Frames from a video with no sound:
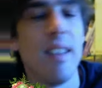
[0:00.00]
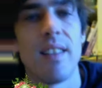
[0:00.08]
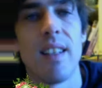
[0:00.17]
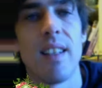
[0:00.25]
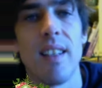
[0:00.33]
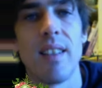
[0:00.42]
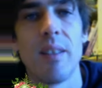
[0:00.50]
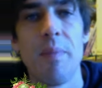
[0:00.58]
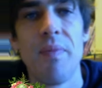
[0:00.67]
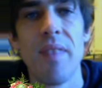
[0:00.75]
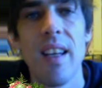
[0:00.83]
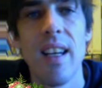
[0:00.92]
things.
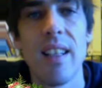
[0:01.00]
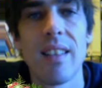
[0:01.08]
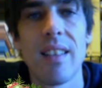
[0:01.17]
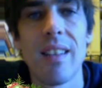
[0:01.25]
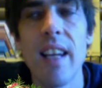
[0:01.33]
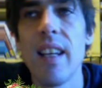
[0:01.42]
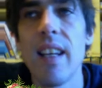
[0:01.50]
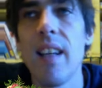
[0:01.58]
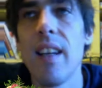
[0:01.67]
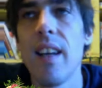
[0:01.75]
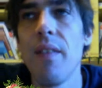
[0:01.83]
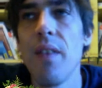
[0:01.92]
It's like,
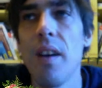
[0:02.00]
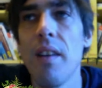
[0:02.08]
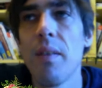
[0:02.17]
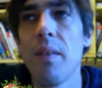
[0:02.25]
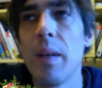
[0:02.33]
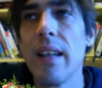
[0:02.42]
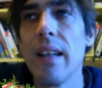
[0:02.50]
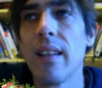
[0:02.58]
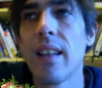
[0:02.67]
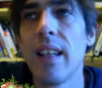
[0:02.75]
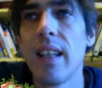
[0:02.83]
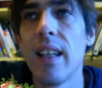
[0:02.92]
have you ever been
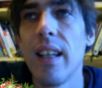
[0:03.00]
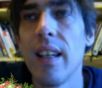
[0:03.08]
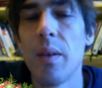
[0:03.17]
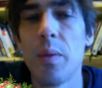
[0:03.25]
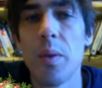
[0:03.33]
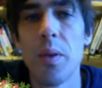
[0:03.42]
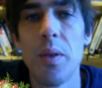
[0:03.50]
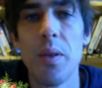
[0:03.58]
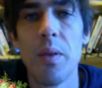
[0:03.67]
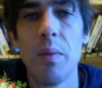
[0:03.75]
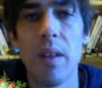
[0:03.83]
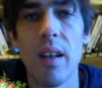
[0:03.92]
like in a
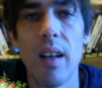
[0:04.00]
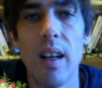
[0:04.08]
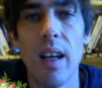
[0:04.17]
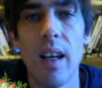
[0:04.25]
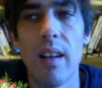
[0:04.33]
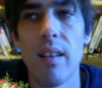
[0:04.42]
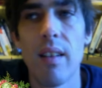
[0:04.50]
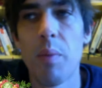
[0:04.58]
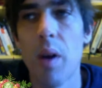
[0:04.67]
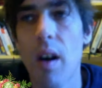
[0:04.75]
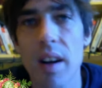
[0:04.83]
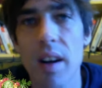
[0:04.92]
room, uh, a
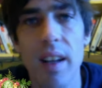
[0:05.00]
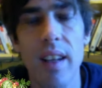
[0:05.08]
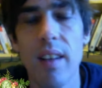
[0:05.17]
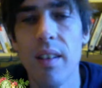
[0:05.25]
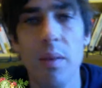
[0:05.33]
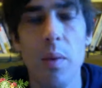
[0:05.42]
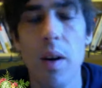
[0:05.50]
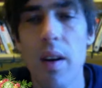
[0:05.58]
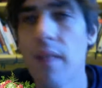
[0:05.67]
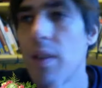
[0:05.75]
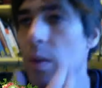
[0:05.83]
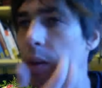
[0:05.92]
party or
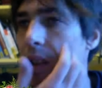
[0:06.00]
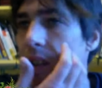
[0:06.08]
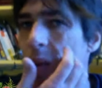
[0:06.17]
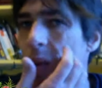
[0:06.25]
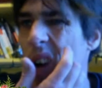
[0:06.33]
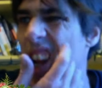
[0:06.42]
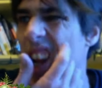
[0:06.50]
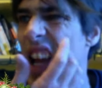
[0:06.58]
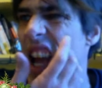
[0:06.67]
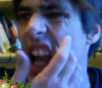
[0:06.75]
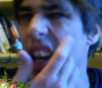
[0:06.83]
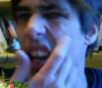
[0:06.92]
wherever with someone,
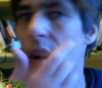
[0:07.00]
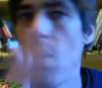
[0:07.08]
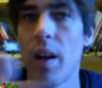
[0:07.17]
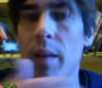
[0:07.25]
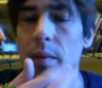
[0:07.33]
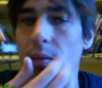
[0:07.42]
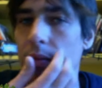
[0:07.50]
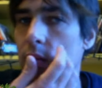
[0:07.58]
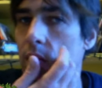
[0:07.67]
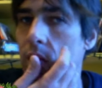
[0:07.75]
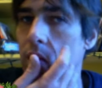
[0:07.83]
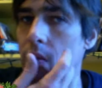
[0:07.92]
and you don't want
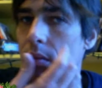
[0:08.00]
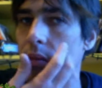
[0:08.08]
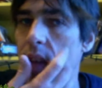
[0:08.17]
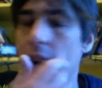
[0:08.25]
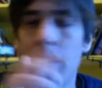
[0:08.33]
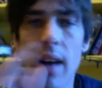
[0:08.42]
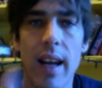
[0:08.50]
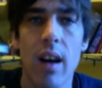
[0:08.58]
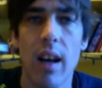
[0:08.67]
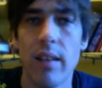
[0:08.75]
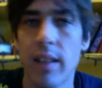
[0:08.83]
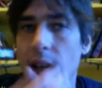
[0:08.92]
to have eye
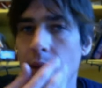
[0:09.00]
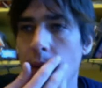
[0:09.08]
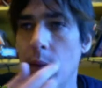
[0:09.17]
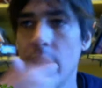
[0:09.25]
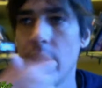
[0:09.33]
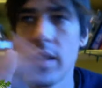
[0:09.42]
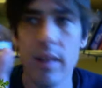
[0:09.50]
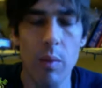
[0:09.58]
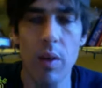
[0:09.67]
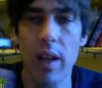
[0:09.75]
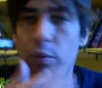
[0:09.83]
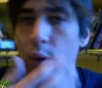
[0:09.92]
contact? Maybe it's
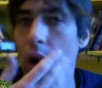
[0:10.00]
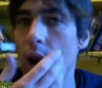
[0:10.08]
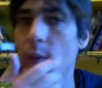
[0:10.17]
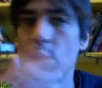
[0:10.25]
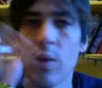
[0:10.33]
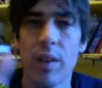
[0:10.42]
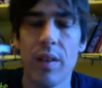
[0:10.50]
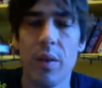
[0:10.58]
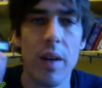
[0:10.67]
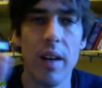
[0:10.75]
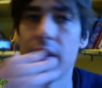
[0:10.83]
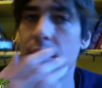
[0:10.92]
someone you have problems with, or
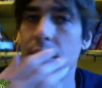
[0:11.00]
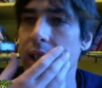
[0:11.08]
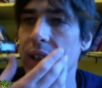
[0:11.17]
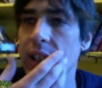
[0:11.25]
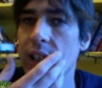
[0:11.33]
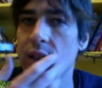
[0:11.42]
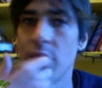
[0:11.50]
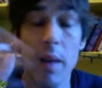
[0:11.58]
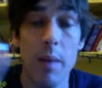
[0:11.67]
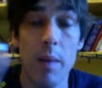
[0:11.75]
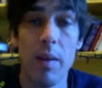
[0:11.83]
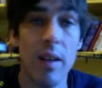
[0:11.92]
whatever the reason is, or
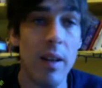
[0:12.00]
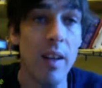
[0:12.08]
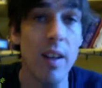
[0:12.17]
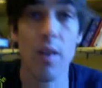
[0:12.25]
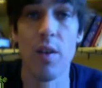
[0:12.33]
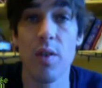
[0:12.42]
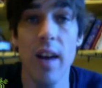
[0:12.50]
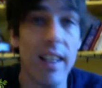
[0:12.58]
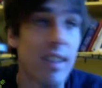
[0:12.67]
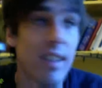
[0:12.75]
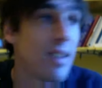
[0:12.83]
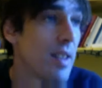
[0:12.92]
maybe you're
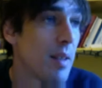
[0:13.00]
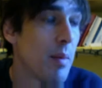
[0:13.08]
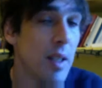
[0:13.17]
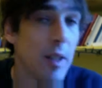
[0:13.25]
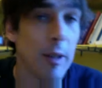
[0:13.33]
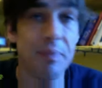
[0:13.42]
attracted to them and you're